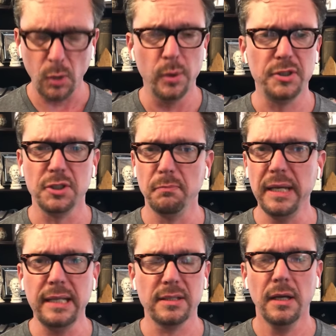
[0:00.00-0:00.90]
which is
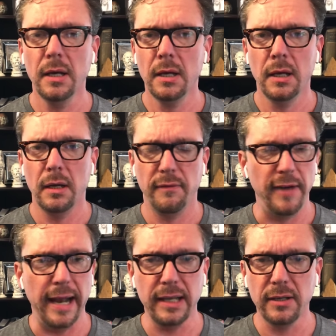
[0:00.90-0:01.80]
meat,
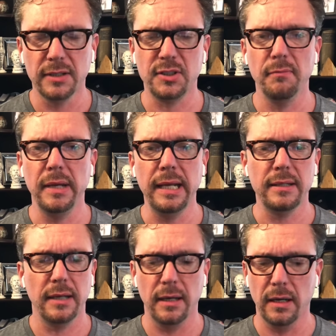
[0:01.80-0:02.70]
fatty cuts of
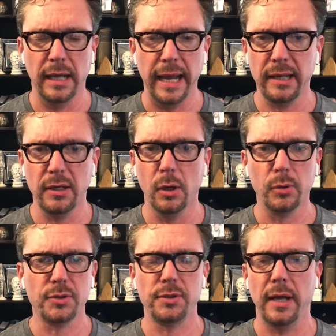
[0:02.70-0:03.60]
meat, uh, egg
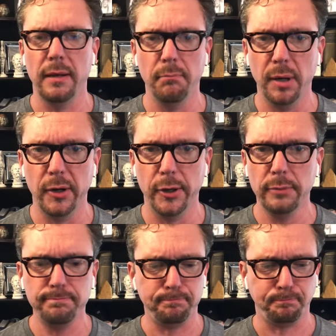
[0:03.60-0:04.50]
yolks, and butter.
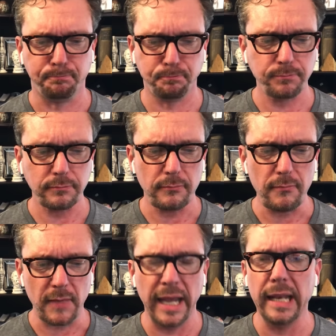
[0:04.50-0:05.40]

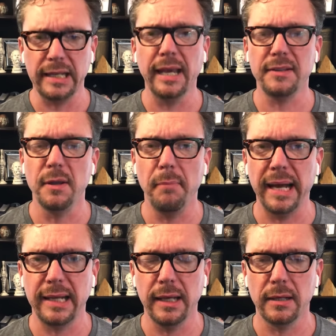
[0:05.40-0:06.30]
And it kicked them
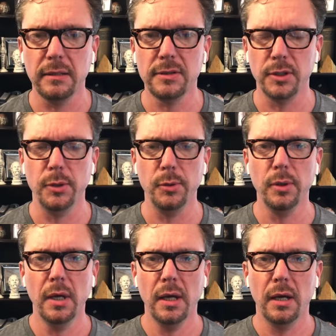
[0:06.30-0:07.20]
back into
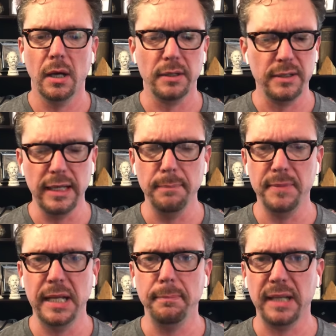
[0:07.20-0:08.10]
uh,
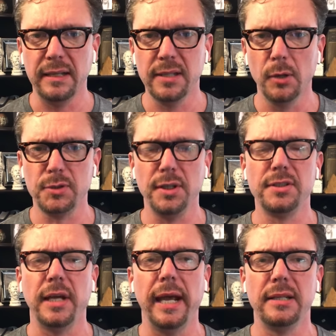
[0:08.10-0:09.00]
deep, deep
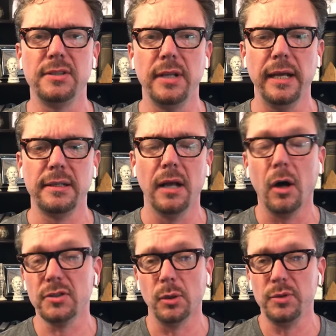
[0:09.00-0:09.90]
ketosis. It, it
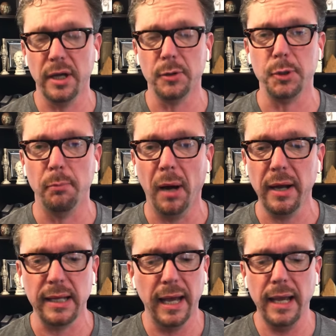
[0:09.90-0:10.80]
also tells your
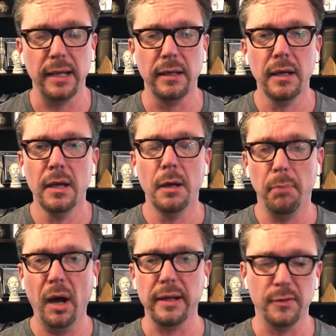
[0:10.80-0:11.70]
body, hey,
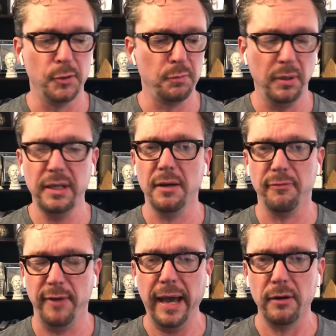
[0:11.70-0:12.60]
body, there's plenty
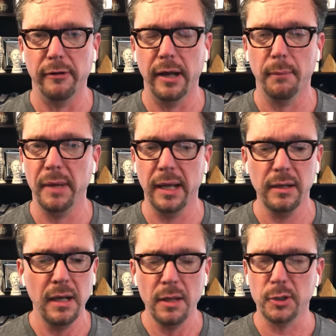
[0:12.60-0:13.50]
of fat around,
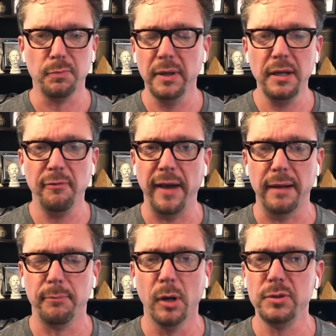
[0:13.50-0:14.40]
man. There's plenty of
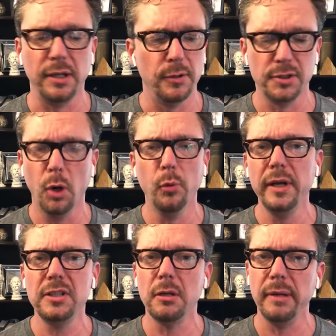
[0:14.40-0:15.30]
fat and protein. There's no
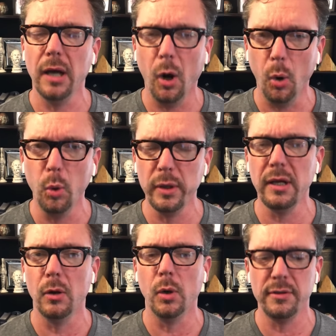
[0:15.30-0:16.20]
reason to be
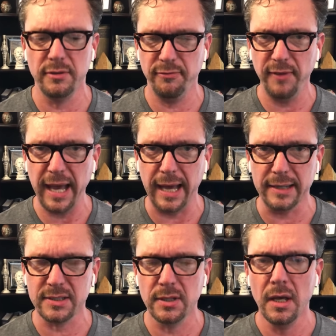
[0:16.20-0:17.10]
holding on to
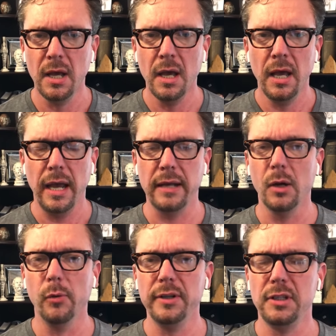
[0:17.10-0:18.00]
fats. And
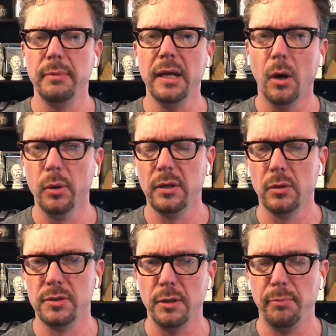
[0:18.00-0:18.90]
no reason to be holding
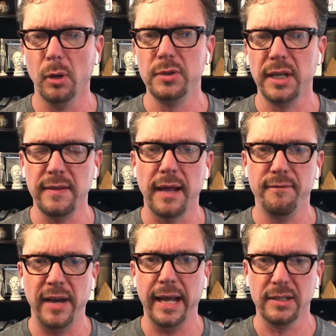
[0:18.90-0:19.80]
on to the protein
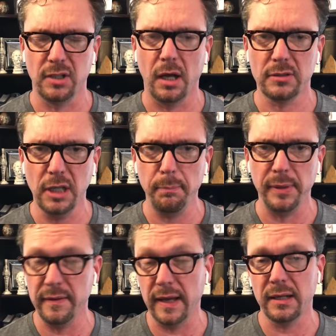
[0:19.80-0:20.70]
that fat is locked up
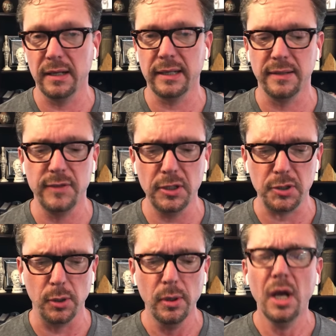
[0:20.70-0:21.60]
in, that connective
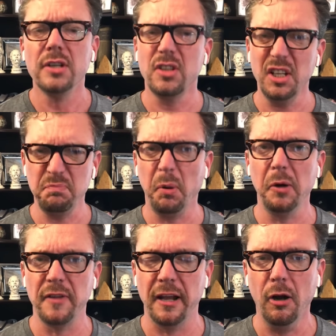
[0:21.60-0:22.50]
tissue. So let's
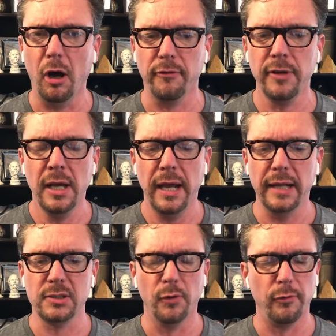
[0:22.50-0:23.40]
burn that off.
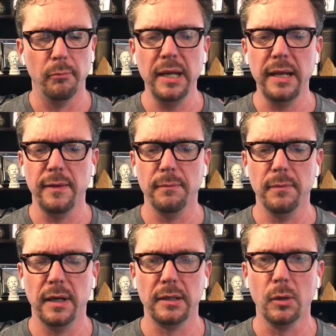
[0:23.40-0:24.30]
And so for me,
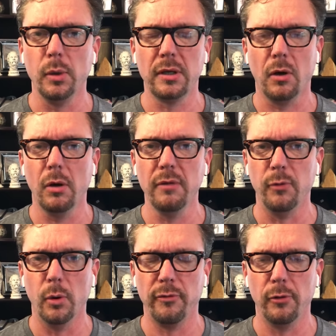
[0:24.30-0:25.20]
going
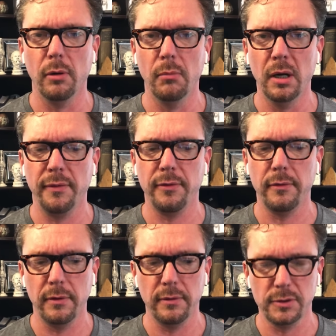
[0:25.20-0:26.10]
carnivore for a month,
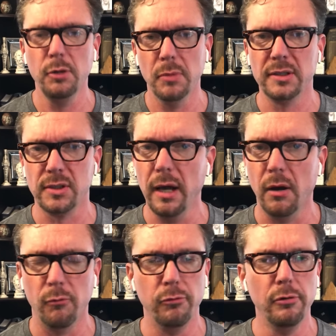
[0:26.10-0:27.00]
or two months
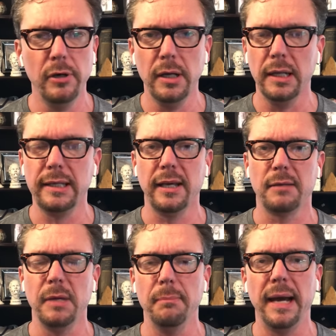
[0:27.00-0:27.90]
now, really
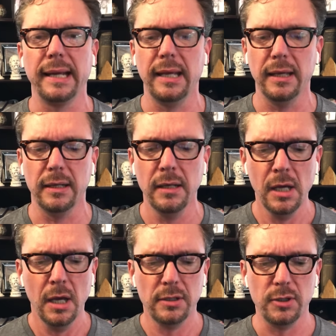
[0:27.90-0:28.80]
kicked me back in
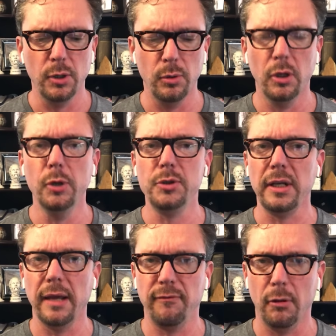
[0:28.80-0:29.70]
to
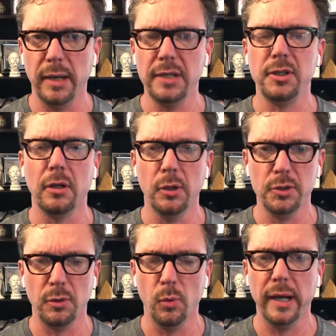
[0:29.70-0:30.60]
losing inflammation,
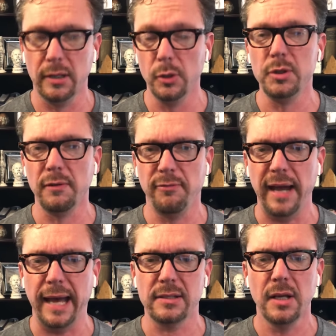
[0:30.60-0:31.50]
losing weight, losing
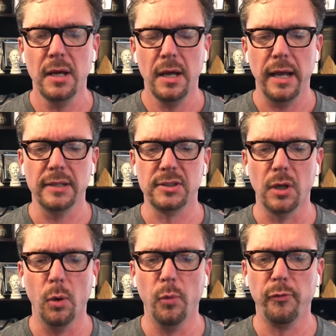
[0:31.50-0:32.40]
fat. And
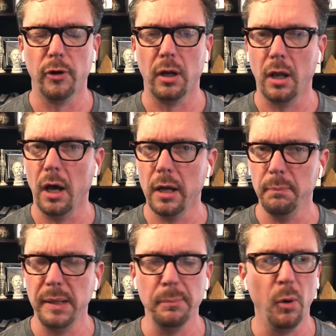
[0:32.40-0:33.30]
so for a lot
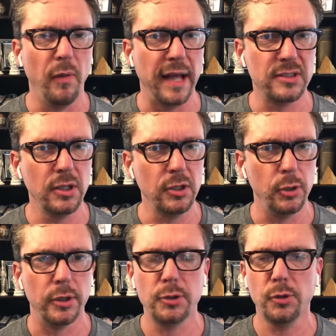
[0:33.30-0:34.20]
of people, that's a
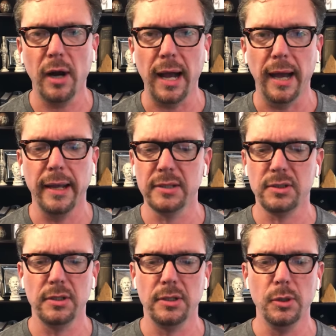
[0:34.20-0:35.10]
good try, is
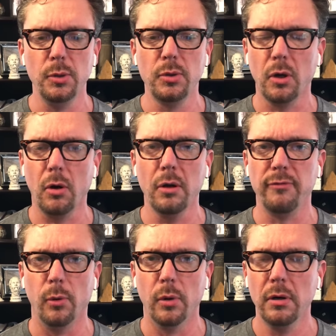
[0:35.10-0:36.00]
to do
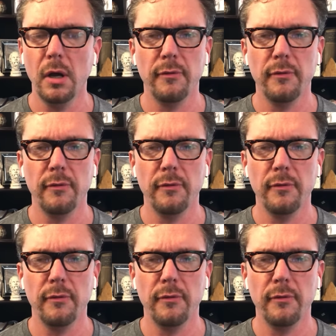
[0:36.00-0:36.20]
carnivore